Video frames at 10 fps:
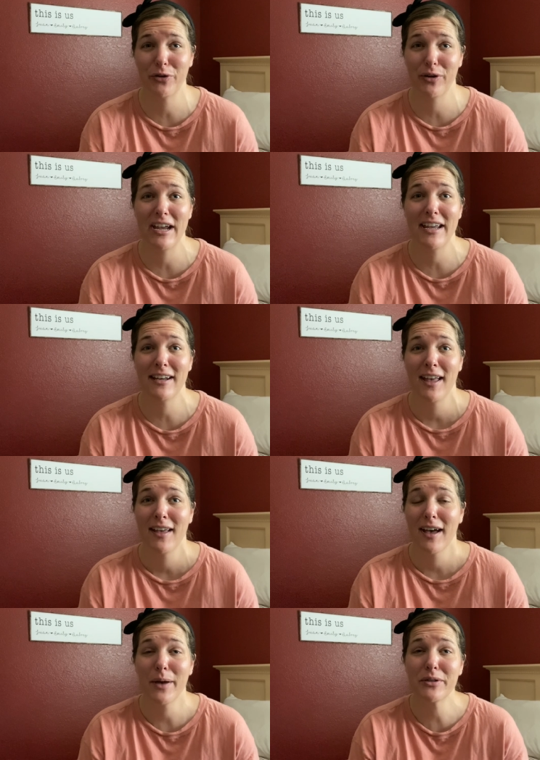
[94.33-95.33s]
grade,
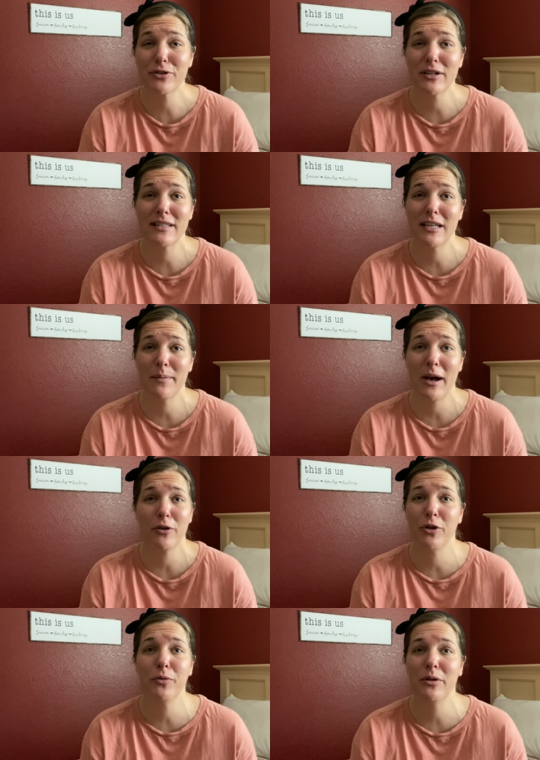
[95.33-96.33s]
I was stressing about
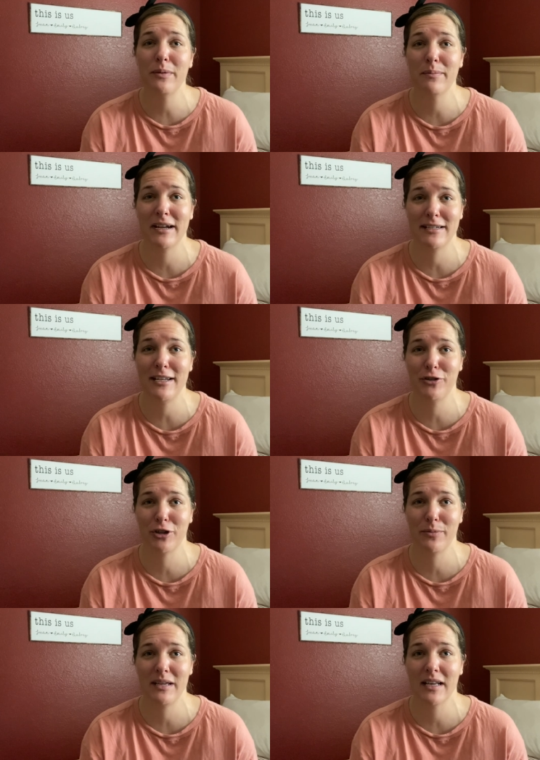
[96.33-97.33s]
who would be my
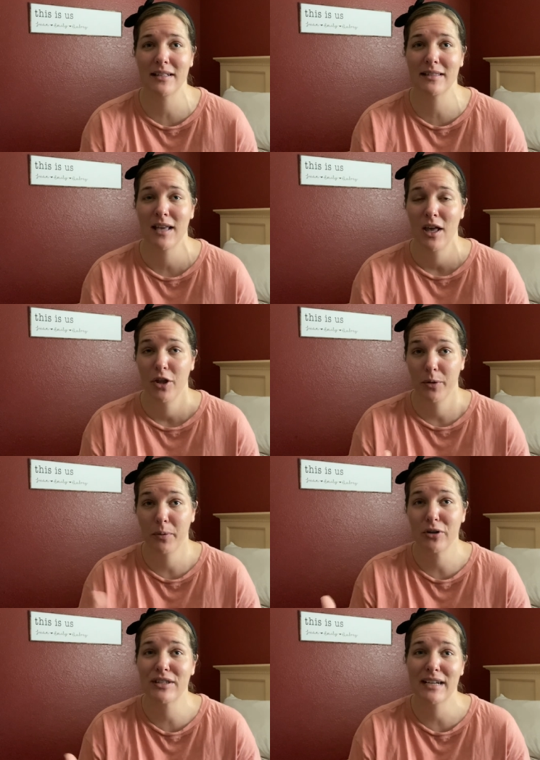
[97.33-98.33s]
teacher because the
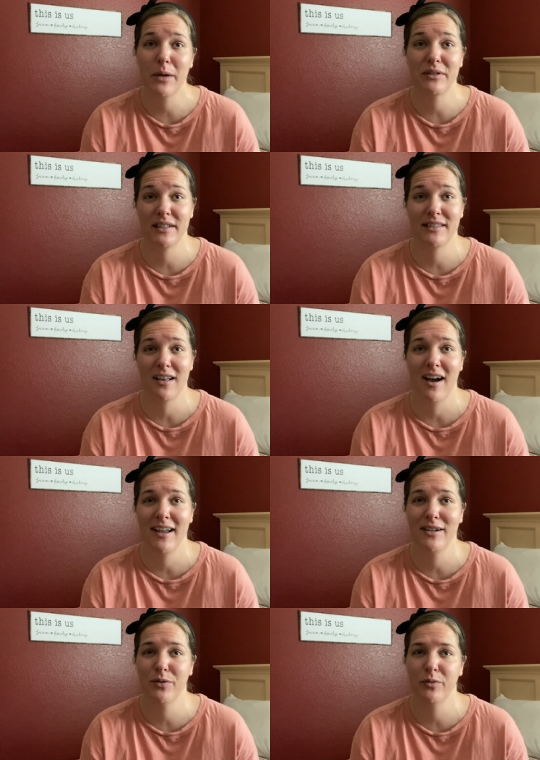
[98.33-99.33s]
person I was
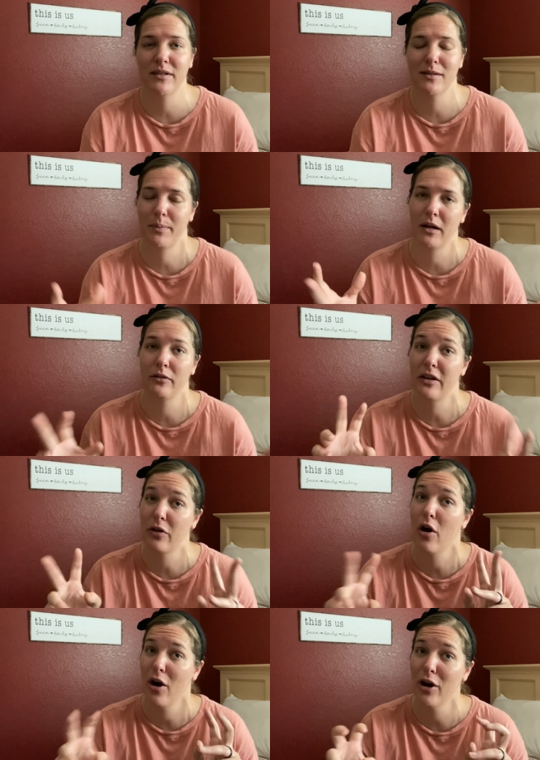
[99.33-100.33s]
assigned was apparently the
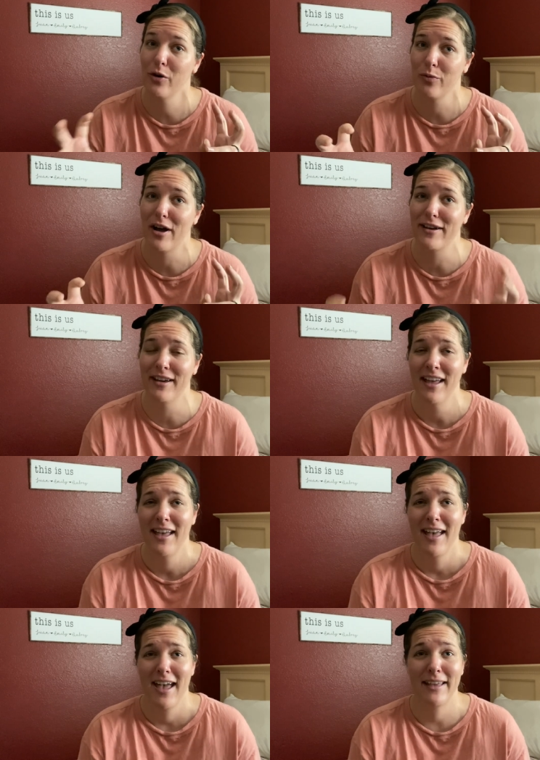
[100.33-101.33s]
hard one.
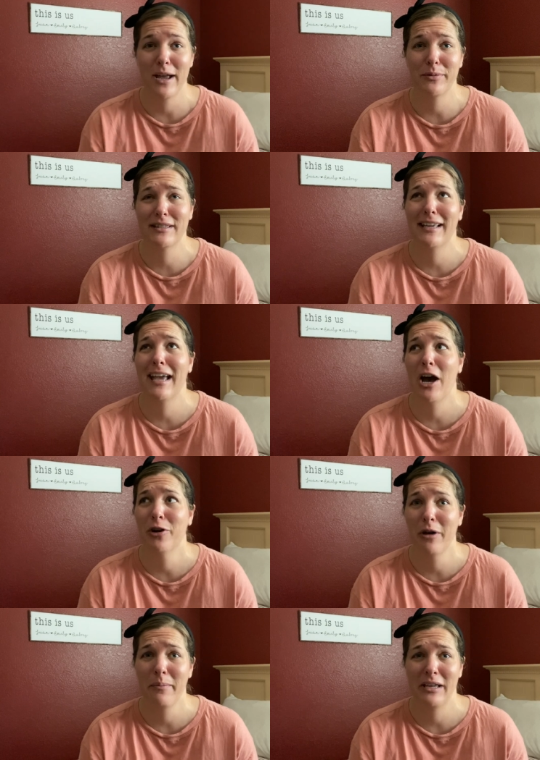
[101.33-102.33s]
And I was like,
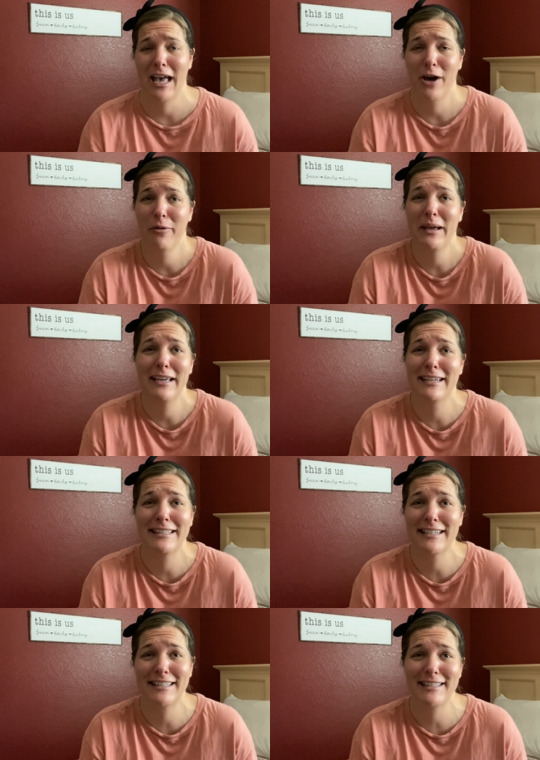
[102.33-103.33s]
how am, how am I gonna
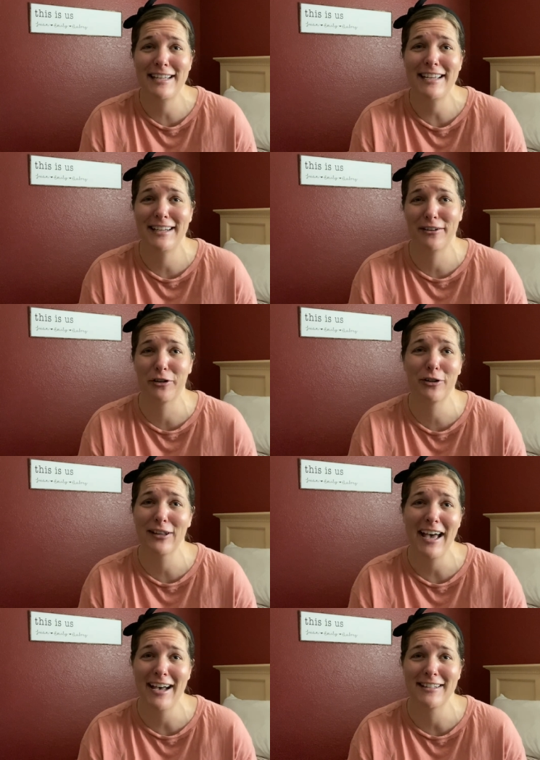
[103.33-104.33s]
succeed in her
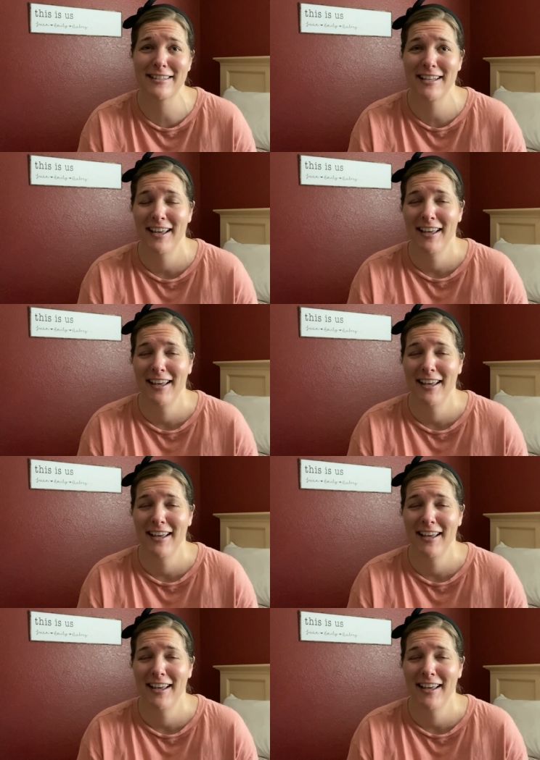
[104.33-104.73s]
class?